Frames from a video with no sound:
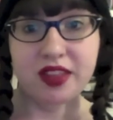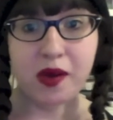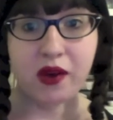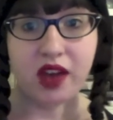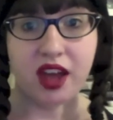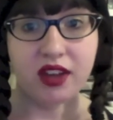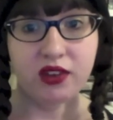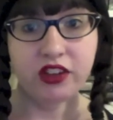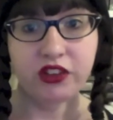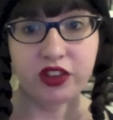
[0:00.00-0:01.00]
It's about
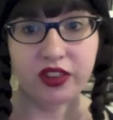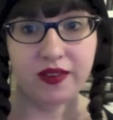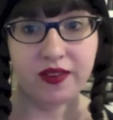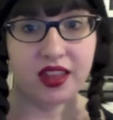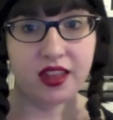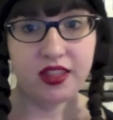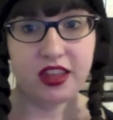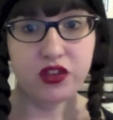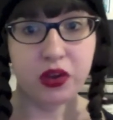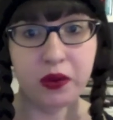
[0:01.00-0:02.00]
Kyra. She lives in
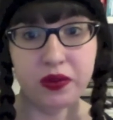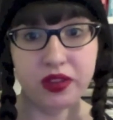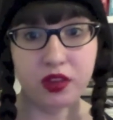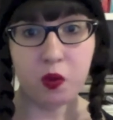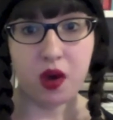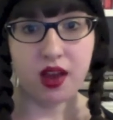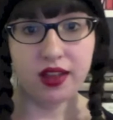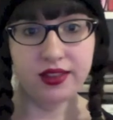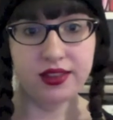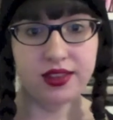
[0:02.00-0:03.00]
the Chosen
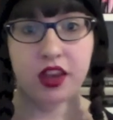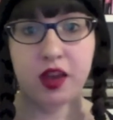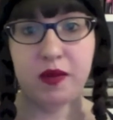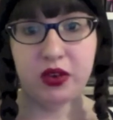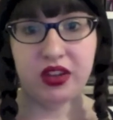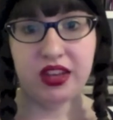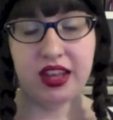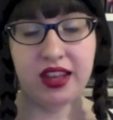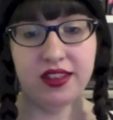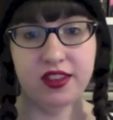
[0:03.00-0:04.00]
Ones
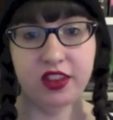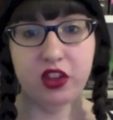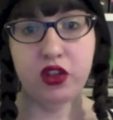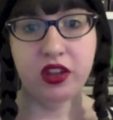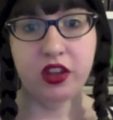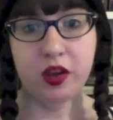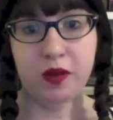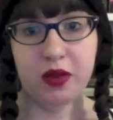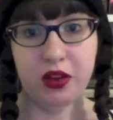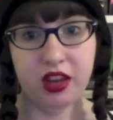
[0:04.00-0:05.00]
community. It's a secluded
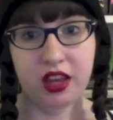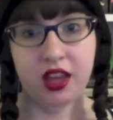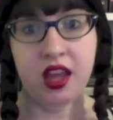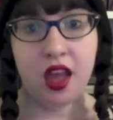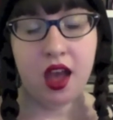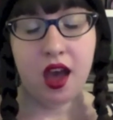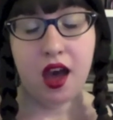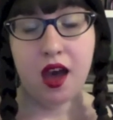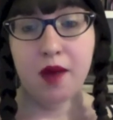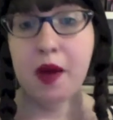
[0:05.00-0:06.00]
community,
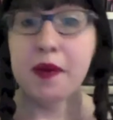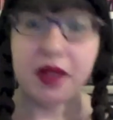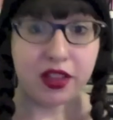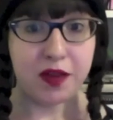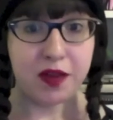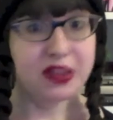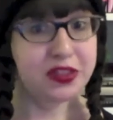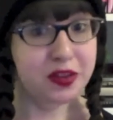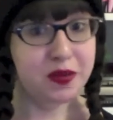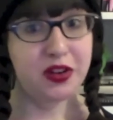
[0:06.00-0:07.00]
a
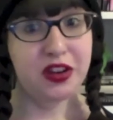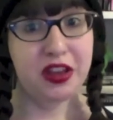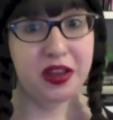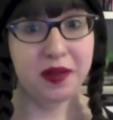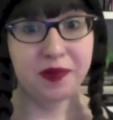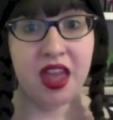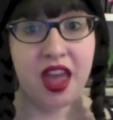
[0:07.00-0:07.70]
polygamous community.